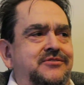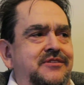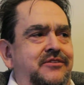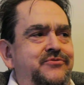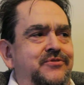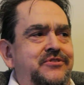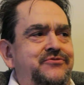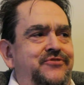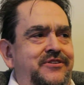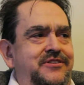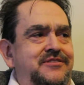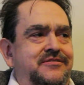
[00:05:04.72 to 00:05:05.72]
not very
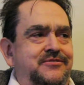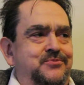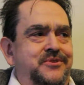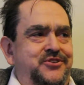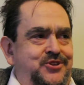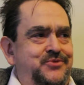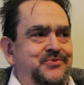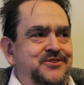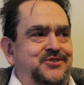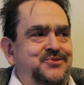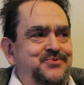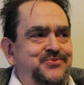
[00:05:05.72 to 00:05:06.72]
funny to the rest of
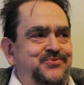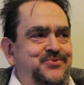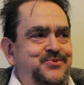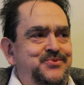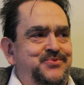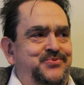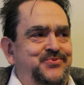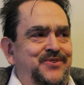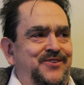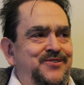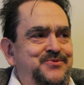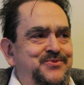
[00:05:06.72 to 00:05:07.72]
us
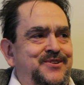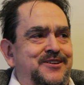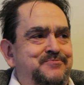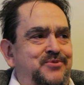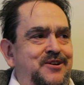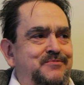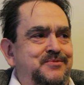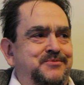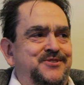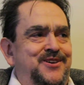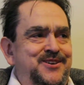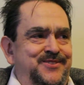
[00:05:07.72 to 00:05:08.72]
who've got
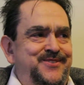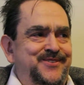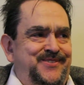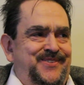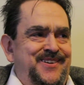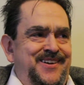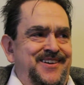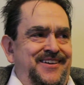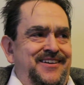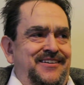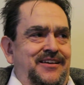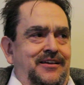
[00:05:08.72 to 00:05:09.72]
problems like this.
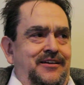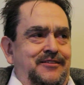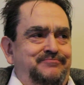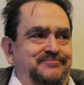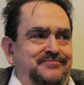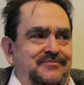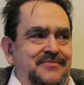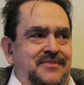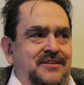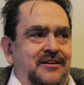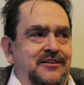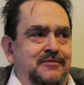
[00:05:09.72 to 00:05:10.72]

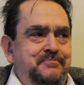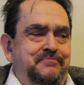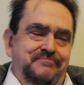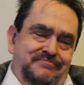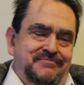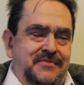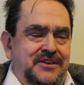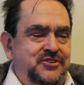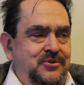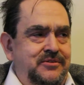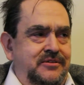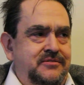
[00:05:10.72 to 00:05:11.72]

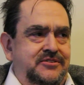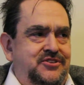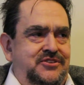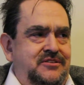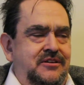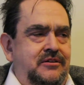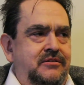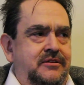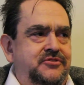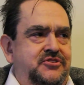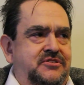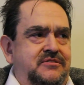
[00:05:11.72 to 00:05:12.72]
So
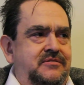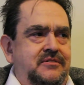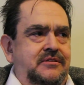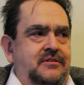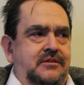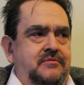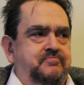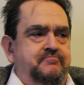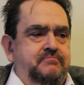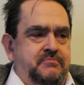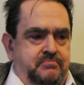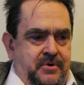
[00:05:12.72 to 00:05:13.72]
it's
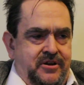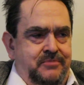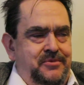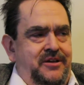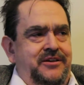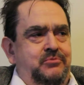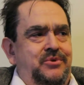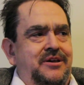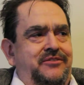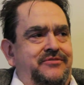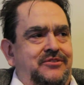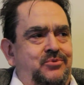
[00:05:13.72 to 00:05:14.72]
bottom line. We
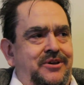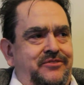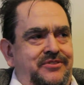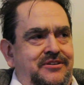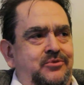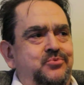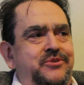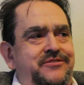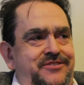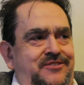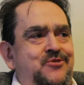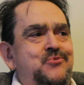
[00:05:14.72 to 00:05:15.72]
have to get rid
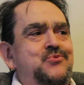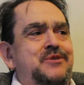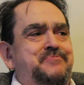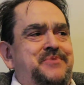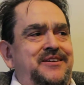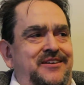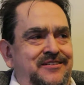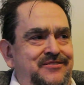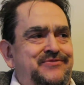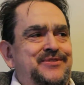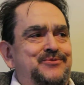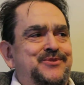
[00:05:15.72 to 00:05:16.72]
of the corrupting
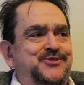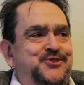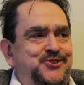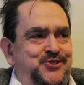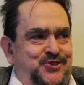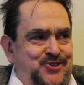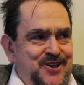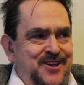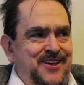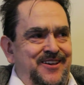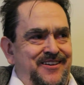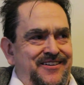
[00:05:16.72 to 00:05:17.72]
influences,
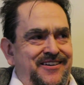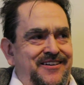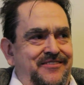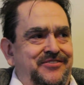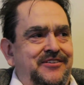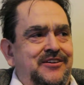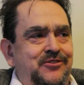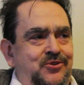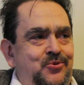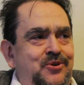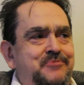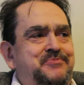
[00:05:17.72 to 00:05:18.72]
the
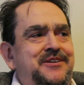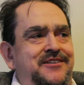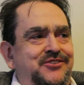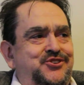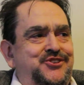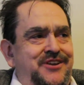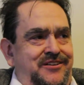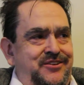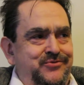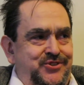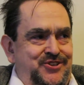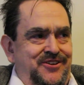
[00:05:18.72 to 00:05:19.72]
corrupting
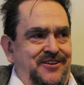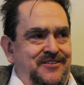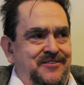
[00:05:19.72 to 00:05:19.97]
incentives.